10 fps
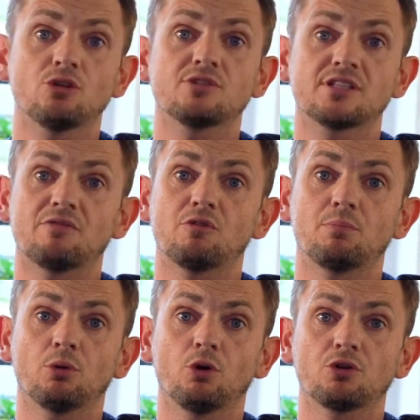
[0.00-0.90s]
Q seven
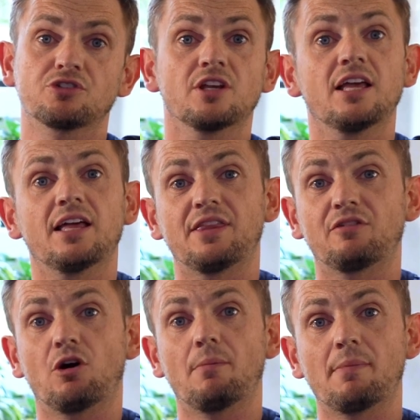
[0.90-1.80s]
Plus.
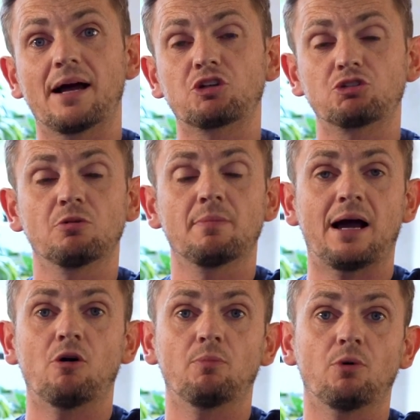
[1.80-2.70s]
They've got a maximum
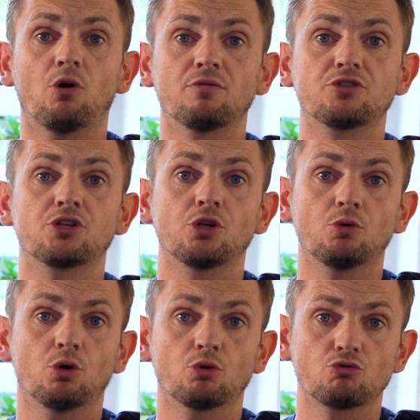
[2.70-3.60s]
output of
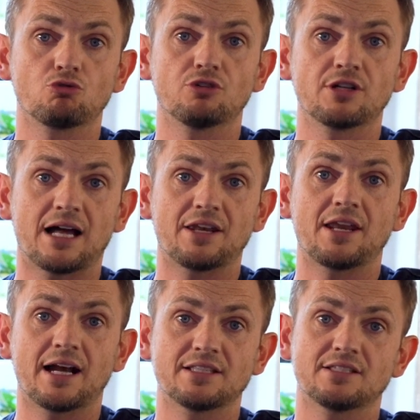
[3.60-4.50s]
two hundred
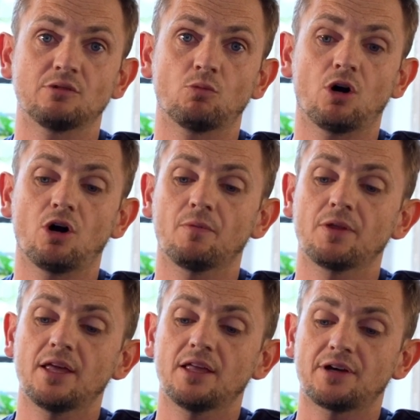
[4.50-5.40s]
ninety watt.
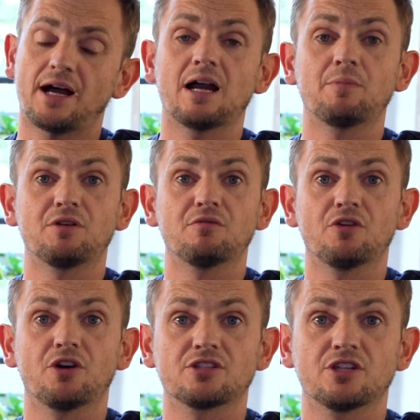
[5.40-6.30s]
The hybrid
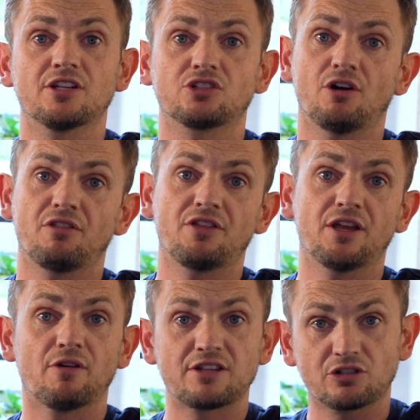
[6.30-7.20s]
inverter has got a
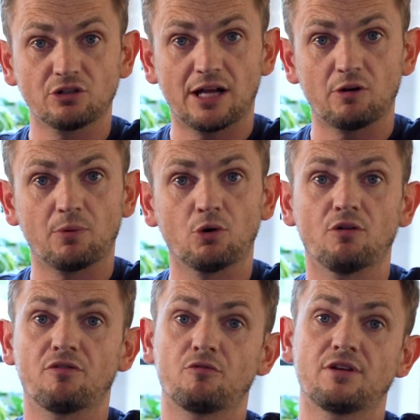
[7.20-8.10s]
theoretical
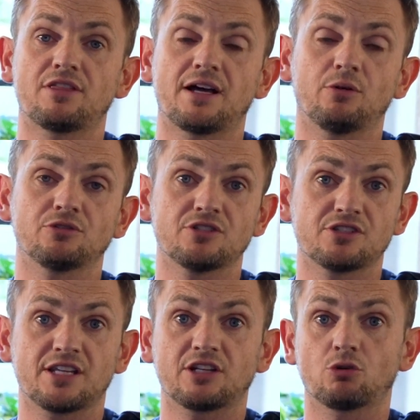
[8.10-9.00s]
output of three thousand
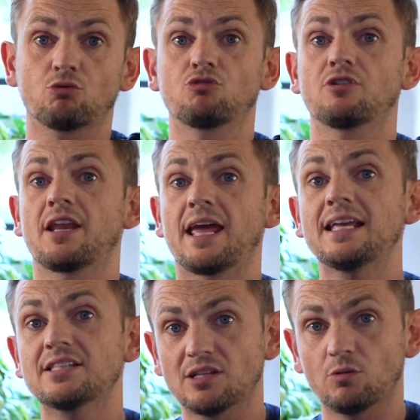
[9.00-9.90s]
six hundred
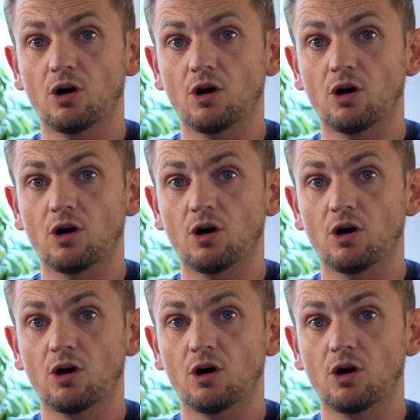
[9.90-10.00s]
eighty